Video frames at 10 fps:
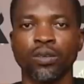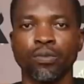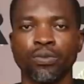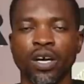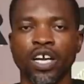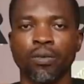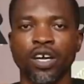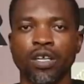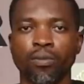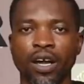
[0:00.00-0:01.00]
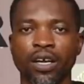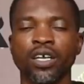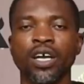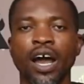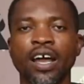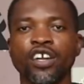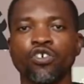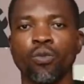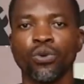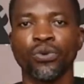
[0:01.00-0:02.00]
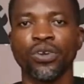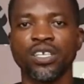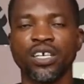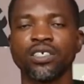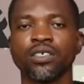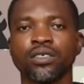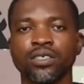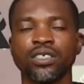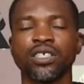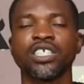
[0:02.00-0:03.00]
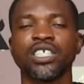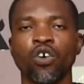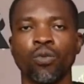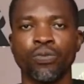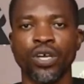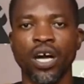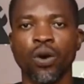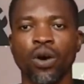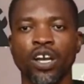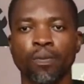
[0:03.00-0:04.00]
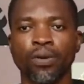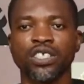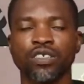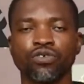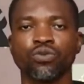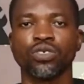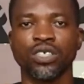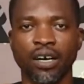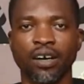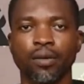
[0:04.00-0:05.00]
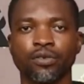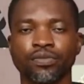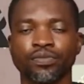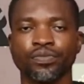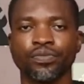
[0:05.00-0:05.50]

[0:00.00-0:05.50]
a B B A come at my. I had a commotion in the A C, a chair will be our other party. So, yeah, cram.